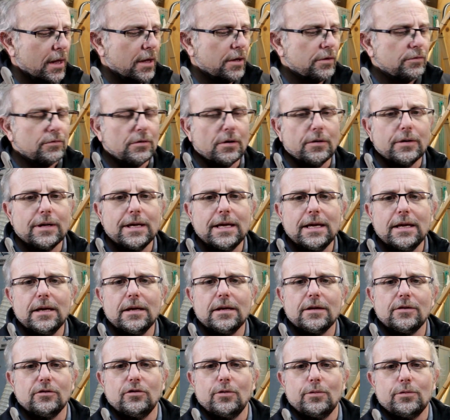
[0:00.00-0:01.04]
So here
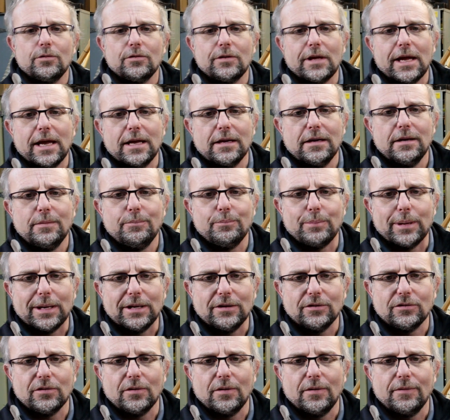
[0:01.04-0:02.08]
is a standard
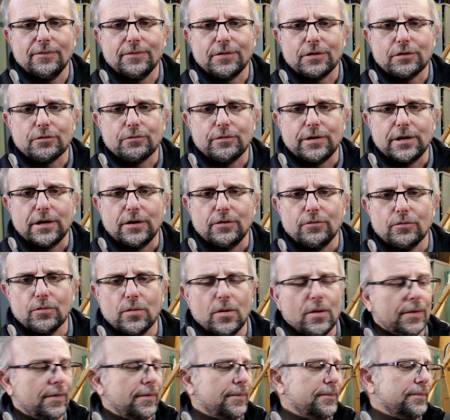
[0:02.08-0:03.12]
piece of threaded
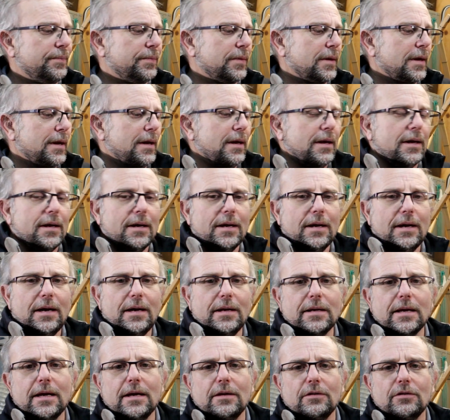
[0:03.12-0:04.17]
rod.
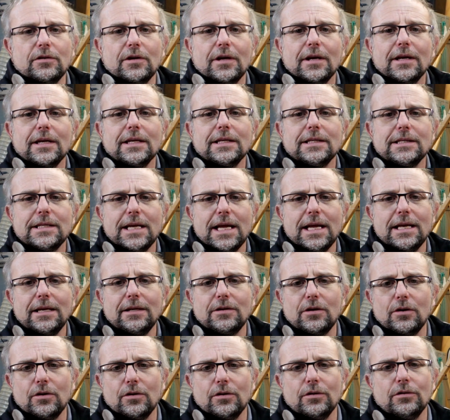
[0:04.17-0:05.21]
It has 10
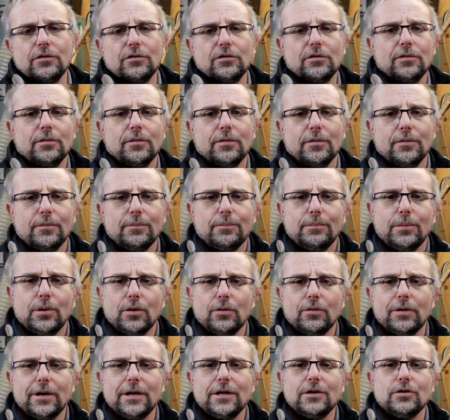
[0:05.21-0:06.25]
turns
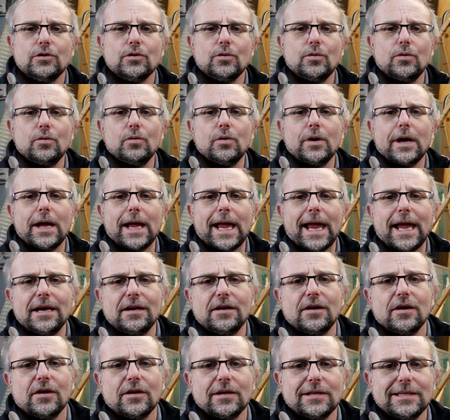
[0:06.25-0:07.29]
per inch
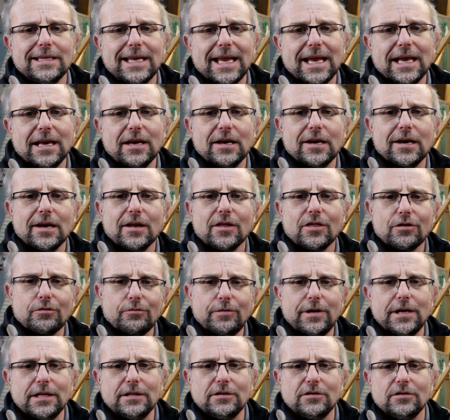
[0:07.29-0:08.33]
and 10
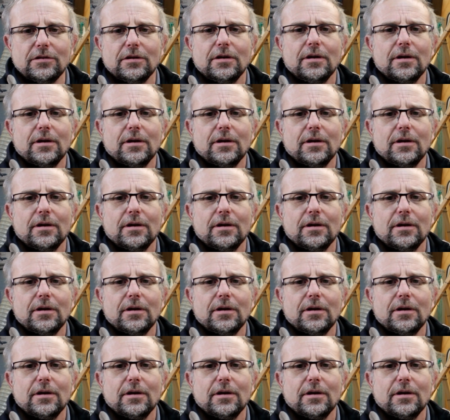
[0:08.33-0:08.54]
threads